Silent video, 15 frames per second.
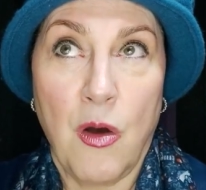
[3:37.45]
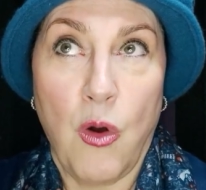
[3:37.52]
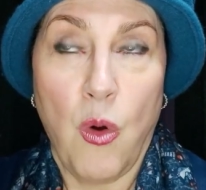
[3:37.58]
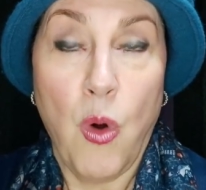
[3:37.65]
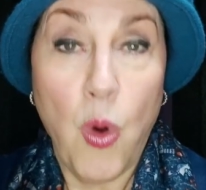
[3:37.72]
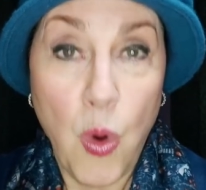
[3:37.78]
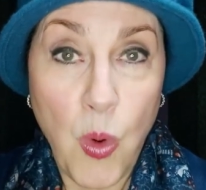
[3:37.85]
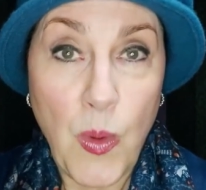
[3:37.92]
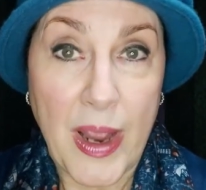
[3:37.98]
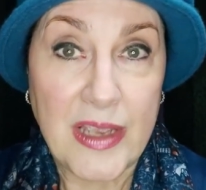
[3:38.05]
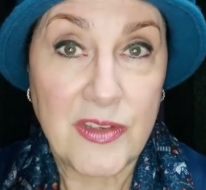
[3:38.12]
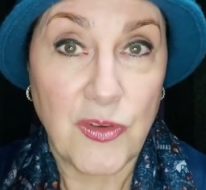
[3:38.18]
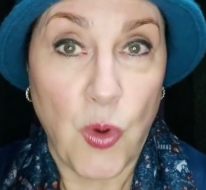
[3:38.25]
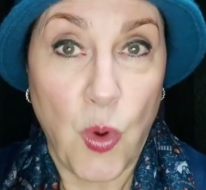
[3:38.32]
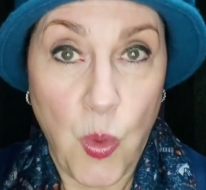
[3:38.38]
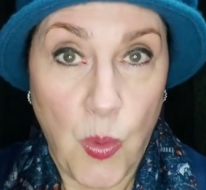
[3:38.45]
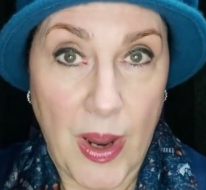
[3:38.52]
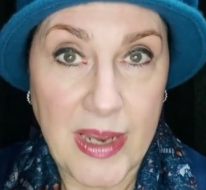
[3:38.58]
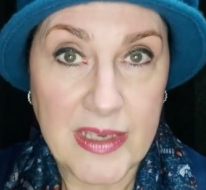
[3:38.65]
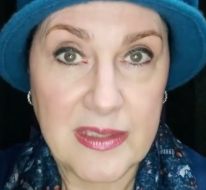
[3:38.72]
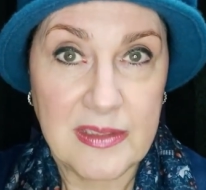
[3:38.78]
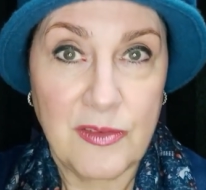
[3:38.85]

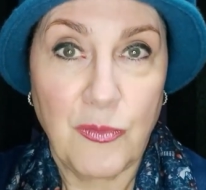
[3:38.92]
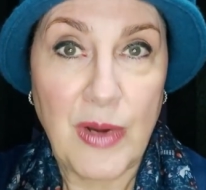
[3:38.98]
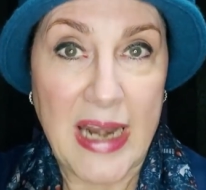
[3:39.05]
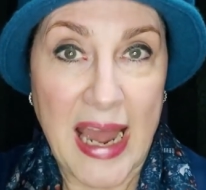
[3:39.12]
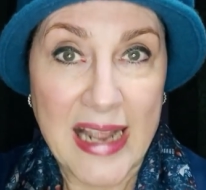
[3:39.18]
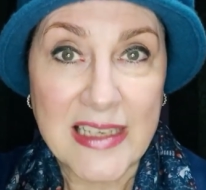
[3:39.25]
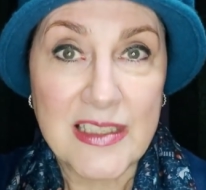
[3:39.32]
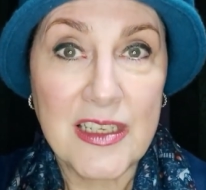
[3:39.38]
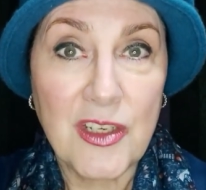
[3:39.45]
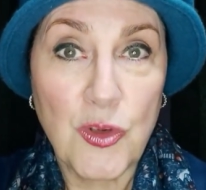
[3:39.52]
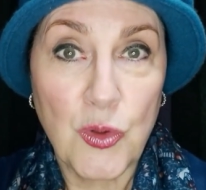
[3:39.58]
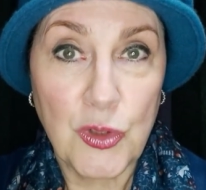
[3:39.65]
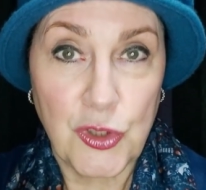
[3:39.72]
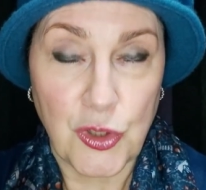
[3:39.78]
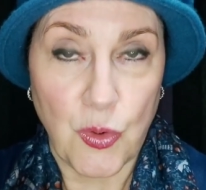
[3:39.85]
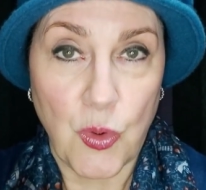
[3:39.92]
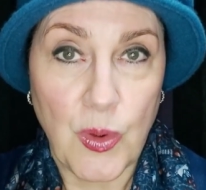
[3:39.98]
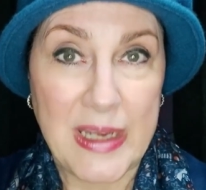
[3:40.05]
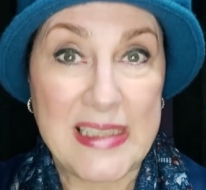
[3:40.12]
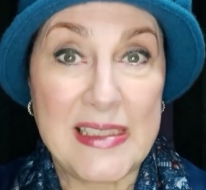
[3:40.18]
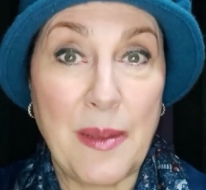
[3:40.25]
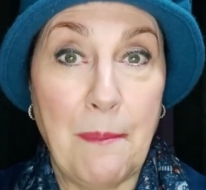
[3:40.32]
always relaxing your jaw
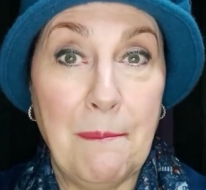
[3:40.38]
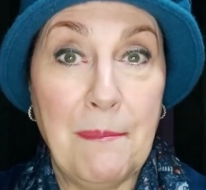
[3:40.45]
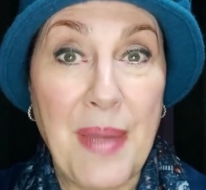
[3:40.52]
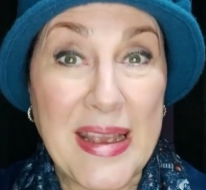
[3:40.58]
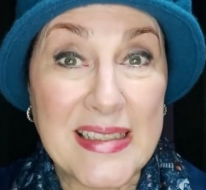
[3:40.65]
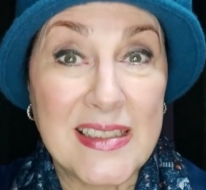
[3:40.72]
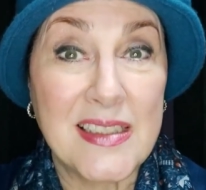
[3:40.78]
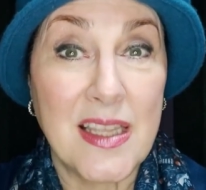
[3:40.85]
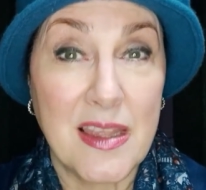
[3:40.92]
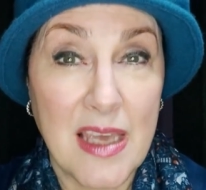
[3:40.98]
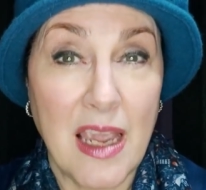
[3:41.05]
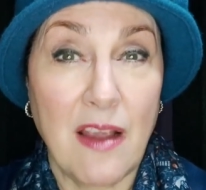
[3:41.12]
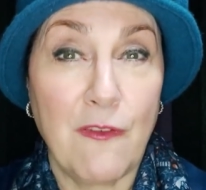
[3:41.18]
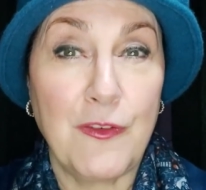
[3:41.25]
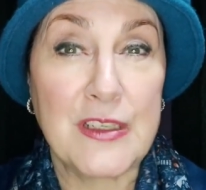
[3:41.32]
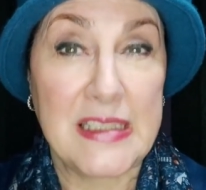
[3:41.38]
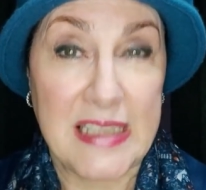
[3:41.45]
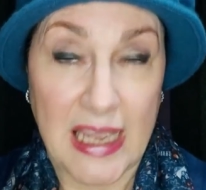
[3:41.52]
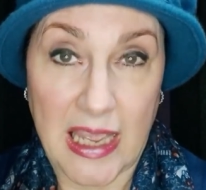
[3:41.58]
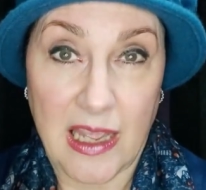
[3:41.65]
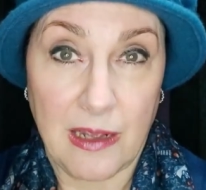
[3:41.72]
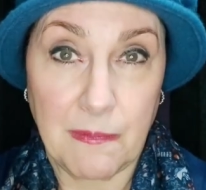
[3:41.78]
is the best thing for
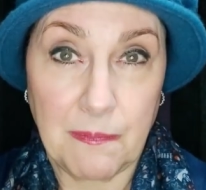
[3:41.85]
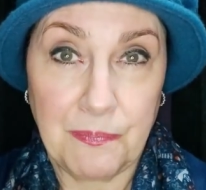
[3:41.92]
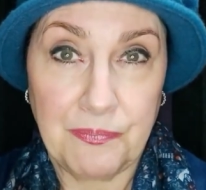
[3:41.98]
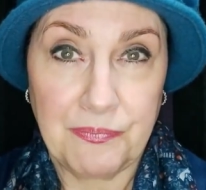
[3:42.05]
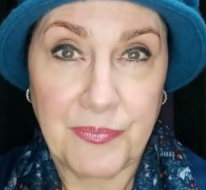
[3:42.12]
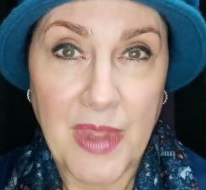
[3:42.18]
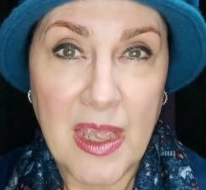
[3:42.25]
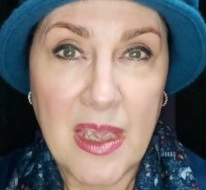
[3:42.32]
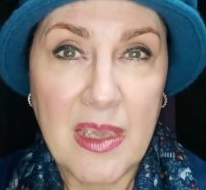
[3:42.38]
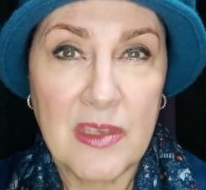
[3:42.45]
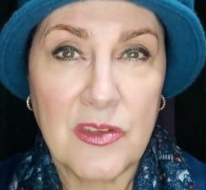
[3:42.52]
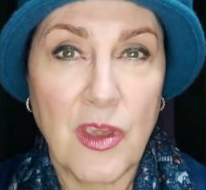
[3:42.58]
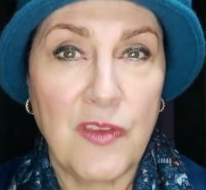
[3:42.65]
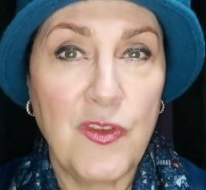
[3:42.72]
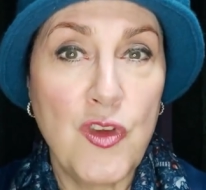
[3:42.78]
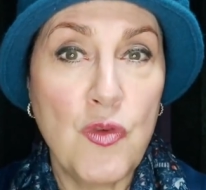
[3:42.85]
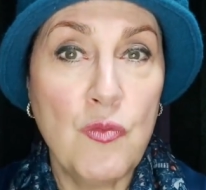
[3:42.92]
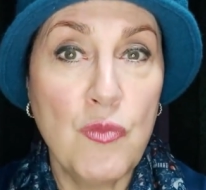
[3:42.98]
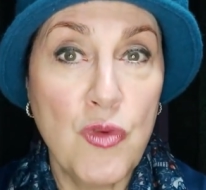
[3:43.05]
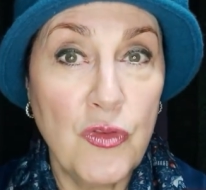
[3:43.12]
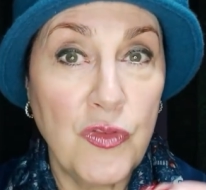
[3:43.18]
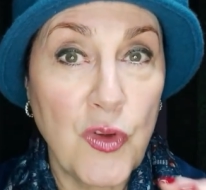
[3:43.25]
singing. So if you
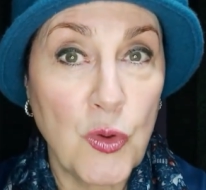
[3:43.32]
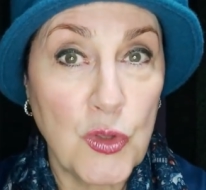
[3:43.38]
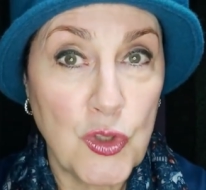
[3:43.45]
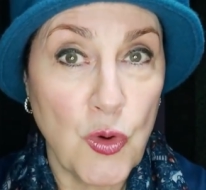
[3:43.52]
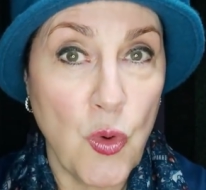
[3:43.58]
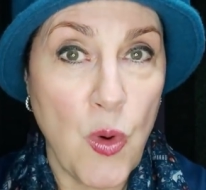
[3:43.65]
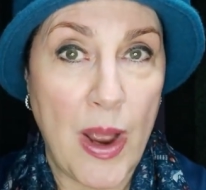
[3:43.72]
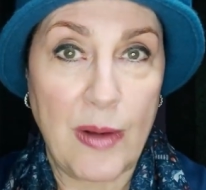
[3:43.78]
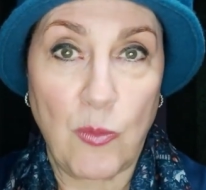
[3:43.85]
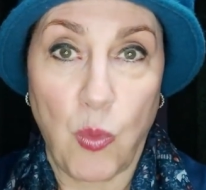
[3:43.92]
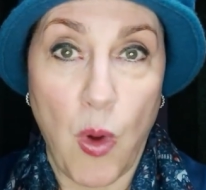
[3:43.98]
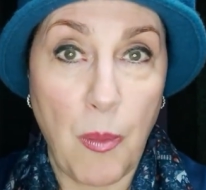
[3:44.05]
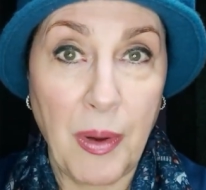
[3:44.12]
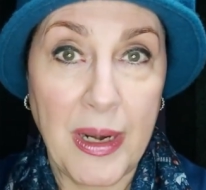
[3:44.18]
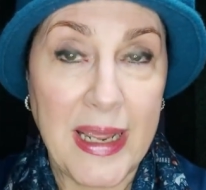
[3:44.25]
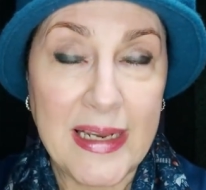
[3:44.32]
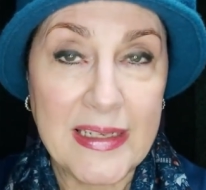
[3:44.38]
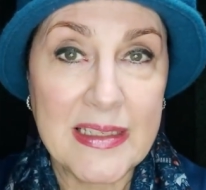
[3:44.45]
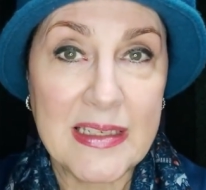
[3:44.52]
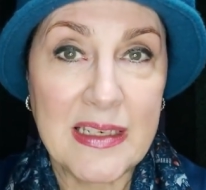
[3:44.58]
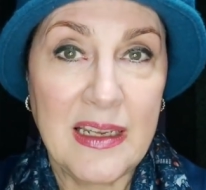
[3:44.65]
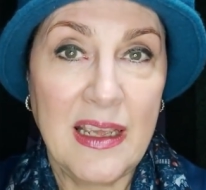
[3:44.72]
move your jaw and wobble
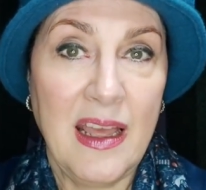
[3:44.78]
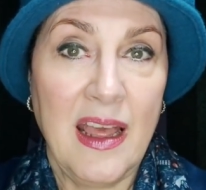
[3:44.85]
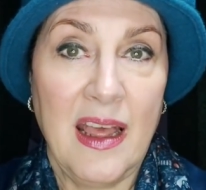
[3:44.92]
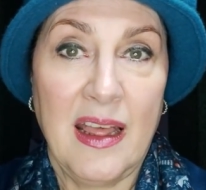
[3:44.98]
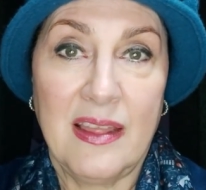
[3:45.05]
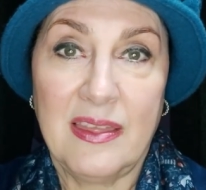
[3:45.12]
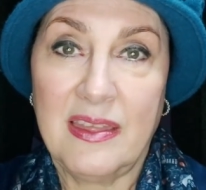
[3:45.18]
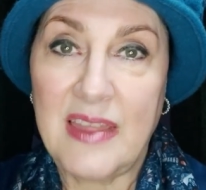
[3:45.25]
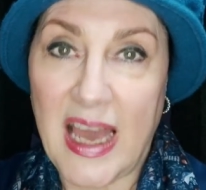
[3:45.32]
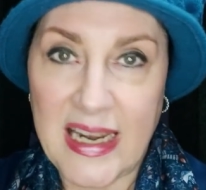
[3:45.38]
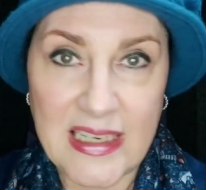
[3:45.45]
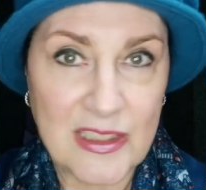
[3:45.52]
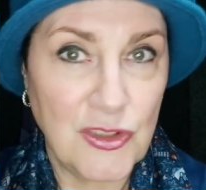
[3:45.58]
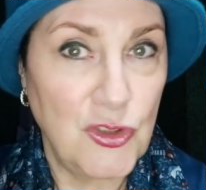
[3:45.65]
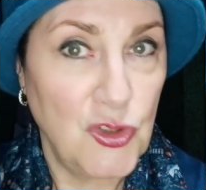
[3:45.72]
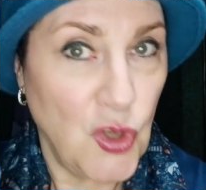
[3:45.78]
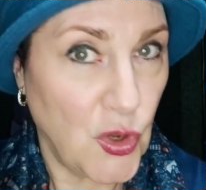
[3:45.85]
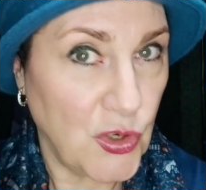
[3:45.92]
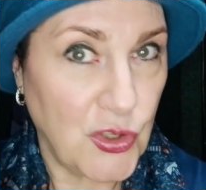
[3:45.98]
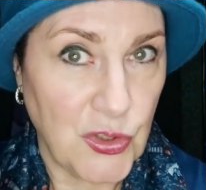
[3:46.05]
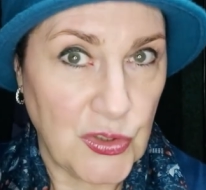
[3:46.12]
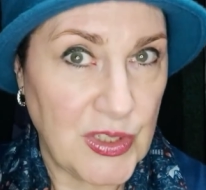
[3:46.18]
it, that is
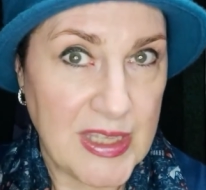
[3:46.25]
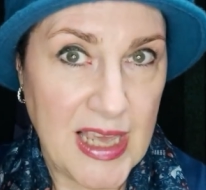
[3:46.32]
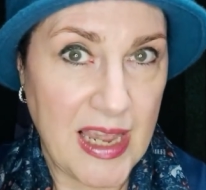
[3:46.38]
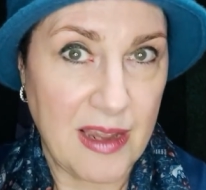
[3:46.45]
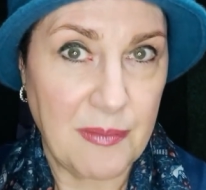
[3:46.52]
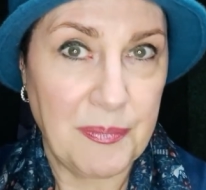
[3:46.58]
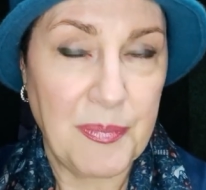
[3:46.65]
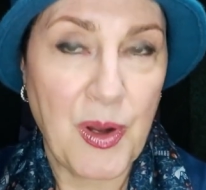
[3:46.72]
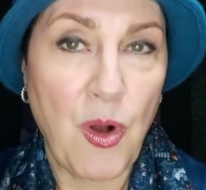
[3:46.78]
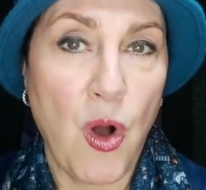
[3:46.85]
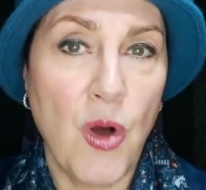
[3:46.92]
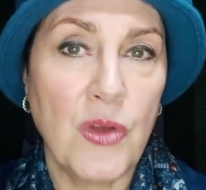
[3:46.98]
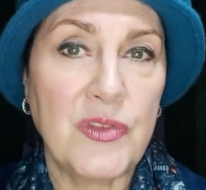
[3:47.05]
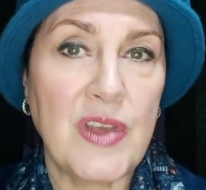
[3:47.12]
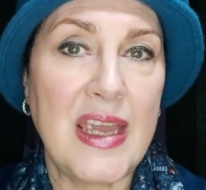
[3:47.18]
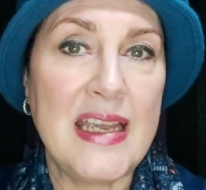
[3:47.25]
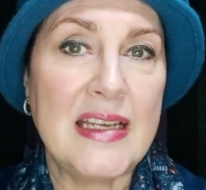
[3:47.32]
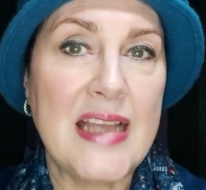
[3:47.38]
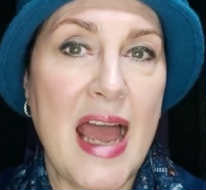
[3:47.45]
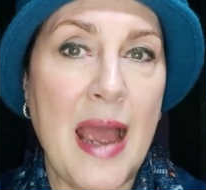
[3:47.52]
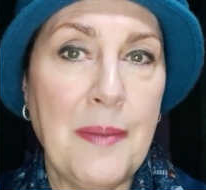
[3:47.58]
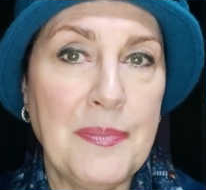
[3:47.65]
not a good thing, because
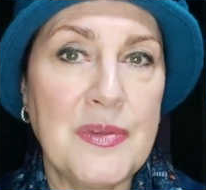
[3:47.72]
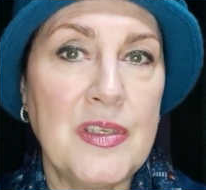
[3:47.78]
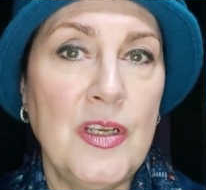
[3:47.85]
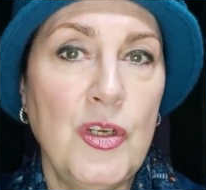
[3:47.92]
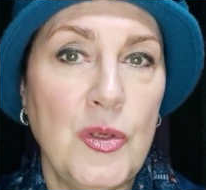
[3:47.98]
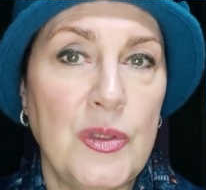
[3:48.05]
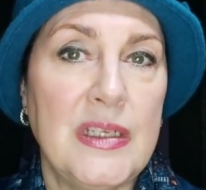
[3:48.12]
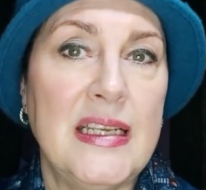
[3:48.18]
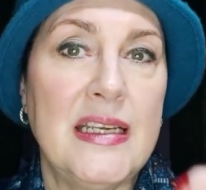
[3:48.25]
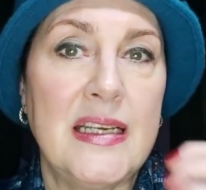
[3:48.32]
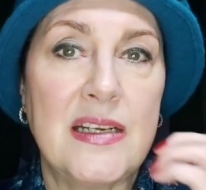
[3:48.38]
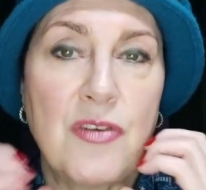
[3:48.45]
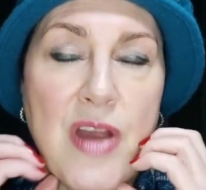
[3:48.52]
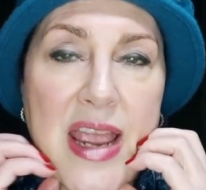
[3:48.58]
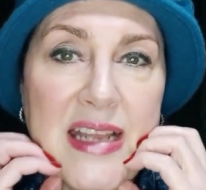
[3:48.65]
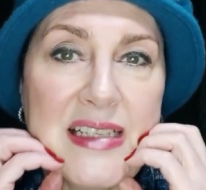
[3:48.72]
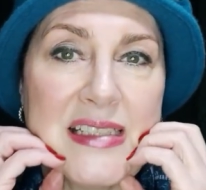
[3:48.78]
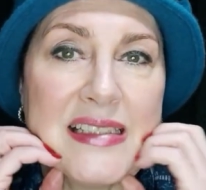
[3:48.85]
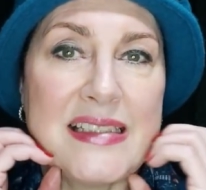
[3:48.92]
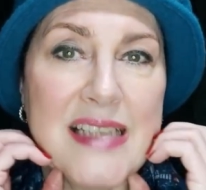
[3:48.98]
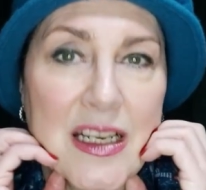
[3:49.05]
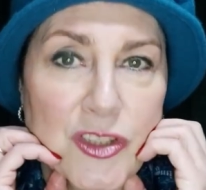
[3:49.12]
it absolutely creates
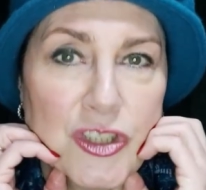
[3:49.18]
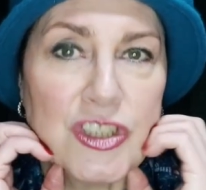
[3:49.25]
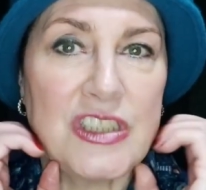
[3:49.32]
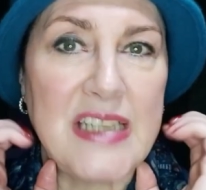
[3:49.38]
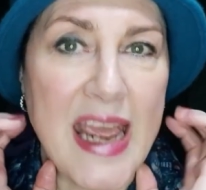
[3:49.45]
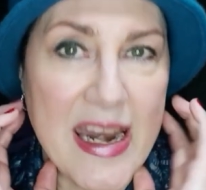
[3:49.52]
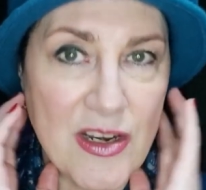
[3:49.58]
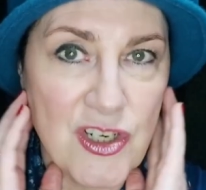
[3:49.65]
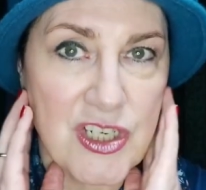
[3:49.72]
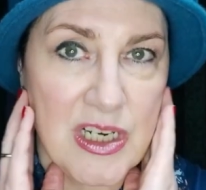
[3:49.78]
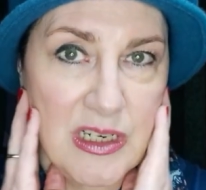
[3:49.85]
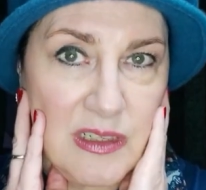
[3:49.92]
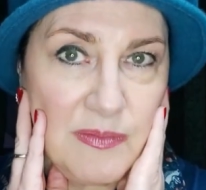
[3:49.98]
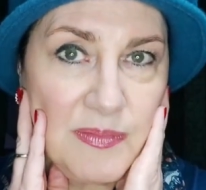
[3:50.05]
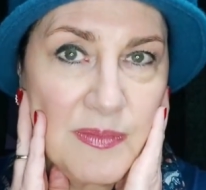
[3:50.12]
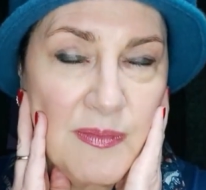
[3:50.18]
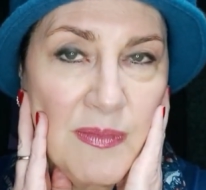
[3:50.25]
such tension